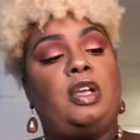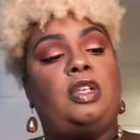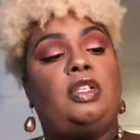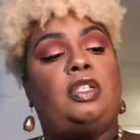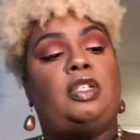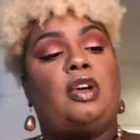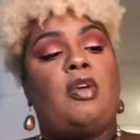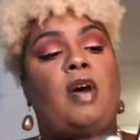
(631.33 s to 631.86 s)

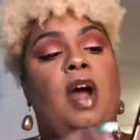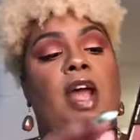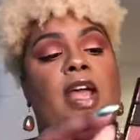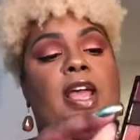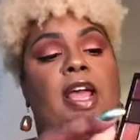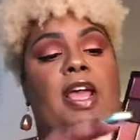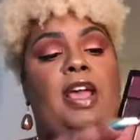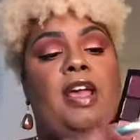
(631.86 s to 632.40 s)
So I
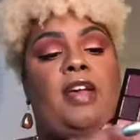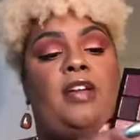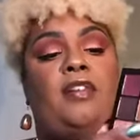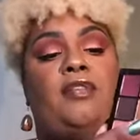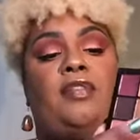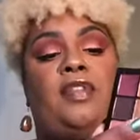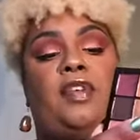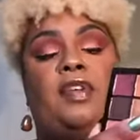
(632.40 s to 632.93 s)

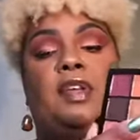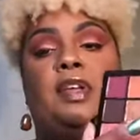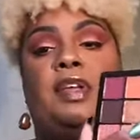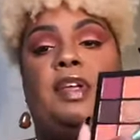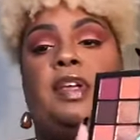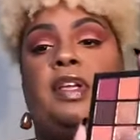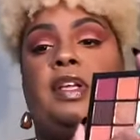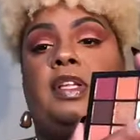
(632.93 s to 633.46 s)
have
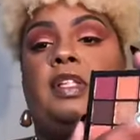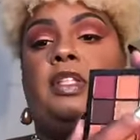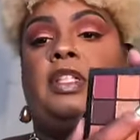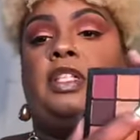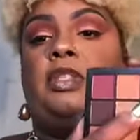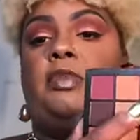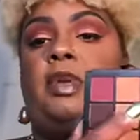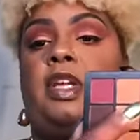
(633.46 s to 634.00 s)

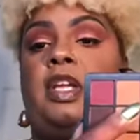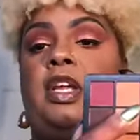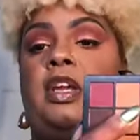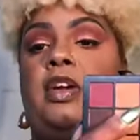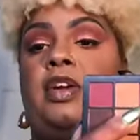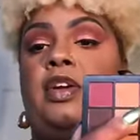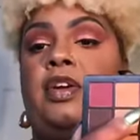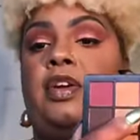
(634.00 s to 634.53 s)
this one
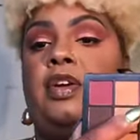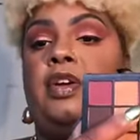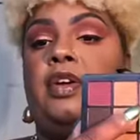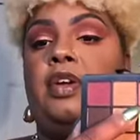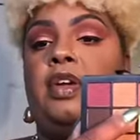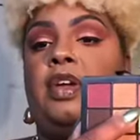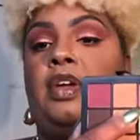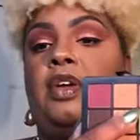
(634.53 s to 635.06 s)
here,
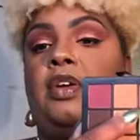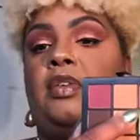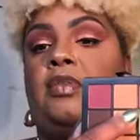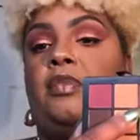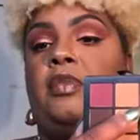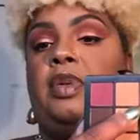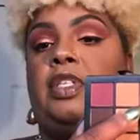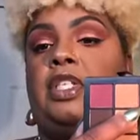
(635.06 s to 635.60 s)

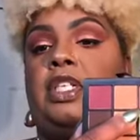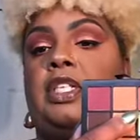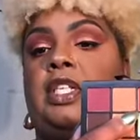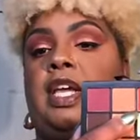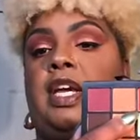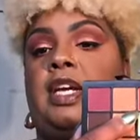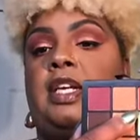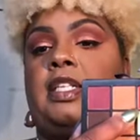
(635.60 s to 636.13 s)
which is
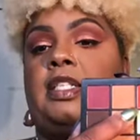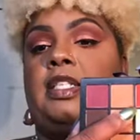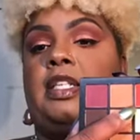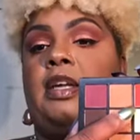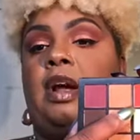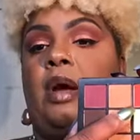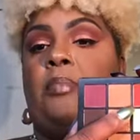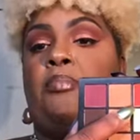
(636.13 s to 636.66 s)
like
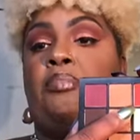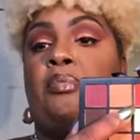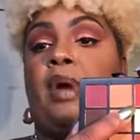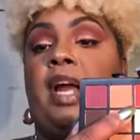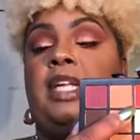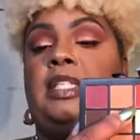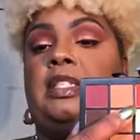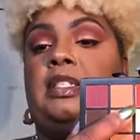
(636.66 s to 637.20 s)
a
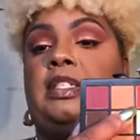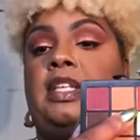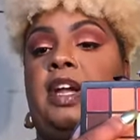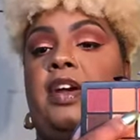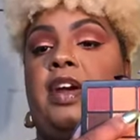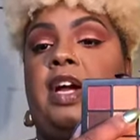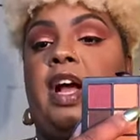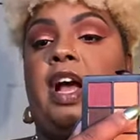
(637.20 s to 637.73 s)
bright
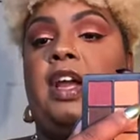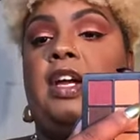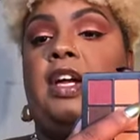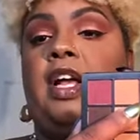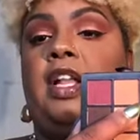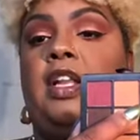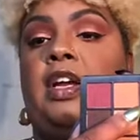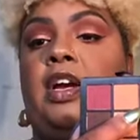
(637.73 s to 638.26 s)
terracotta
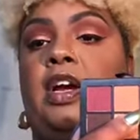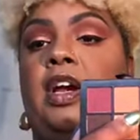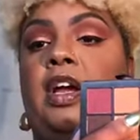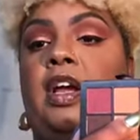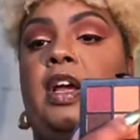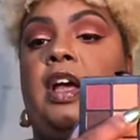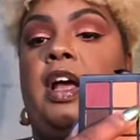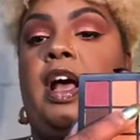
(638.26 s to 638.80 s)
color.
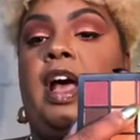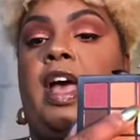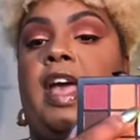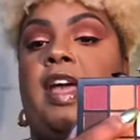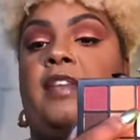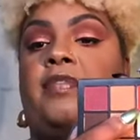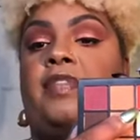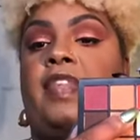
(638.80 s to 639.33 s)
I
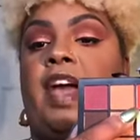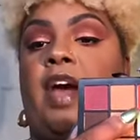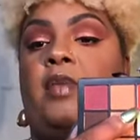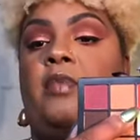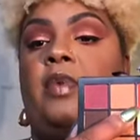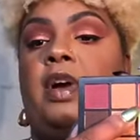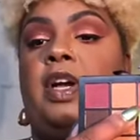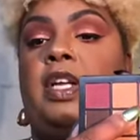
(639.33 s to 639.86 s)
have that
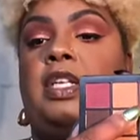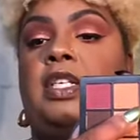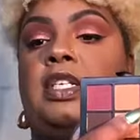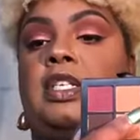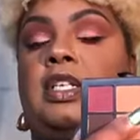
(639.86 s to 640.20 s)
one.